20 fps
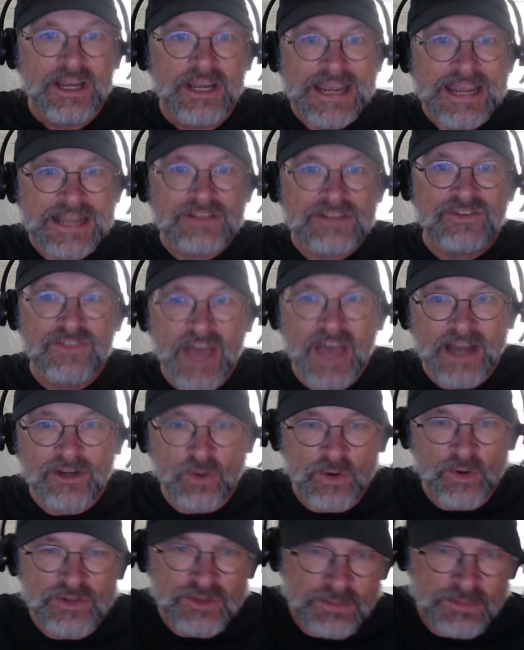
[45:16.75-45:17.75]
It's not
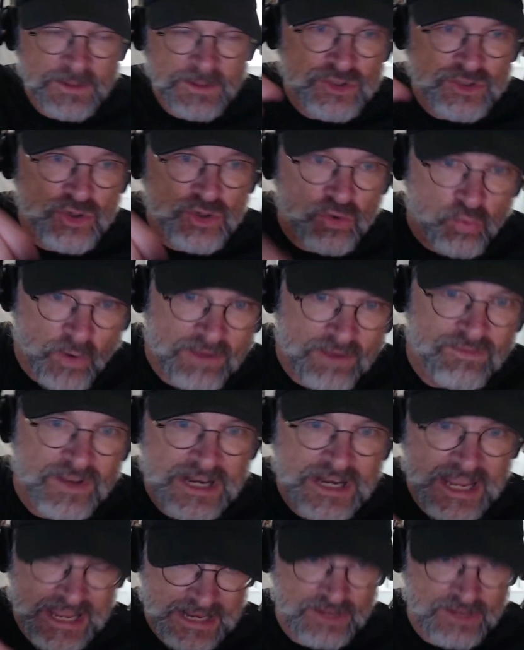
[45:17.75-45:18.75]
going to be driven
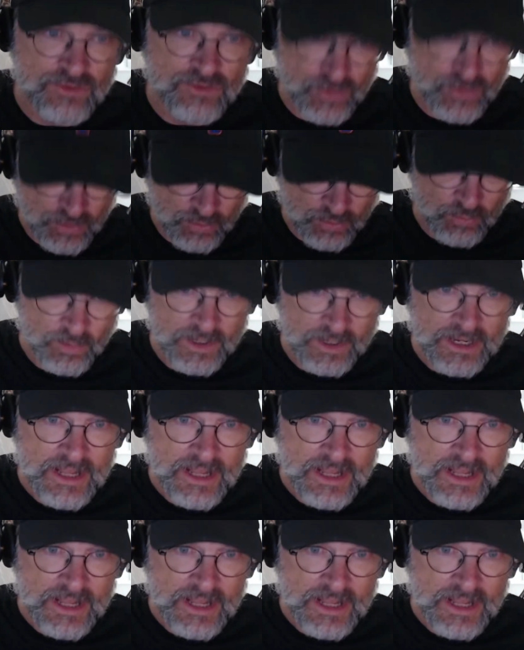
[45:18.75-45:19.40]
into